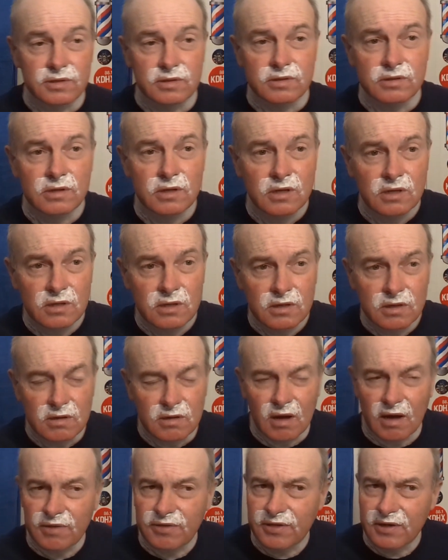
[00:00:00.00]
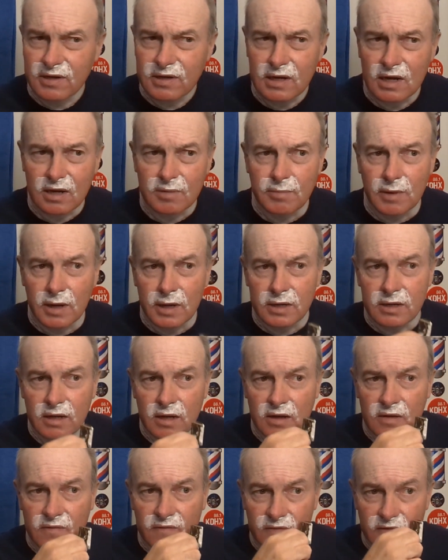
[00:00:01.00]
and I think I might
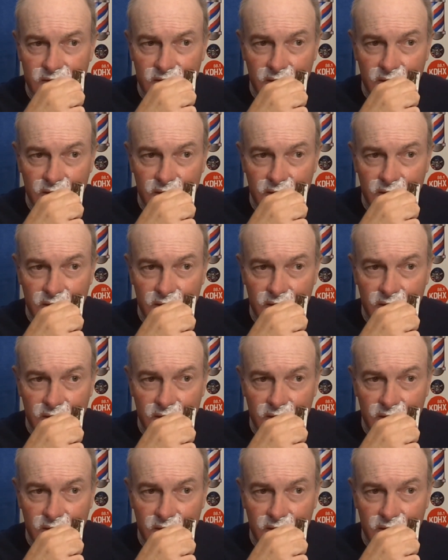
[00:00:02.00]
have.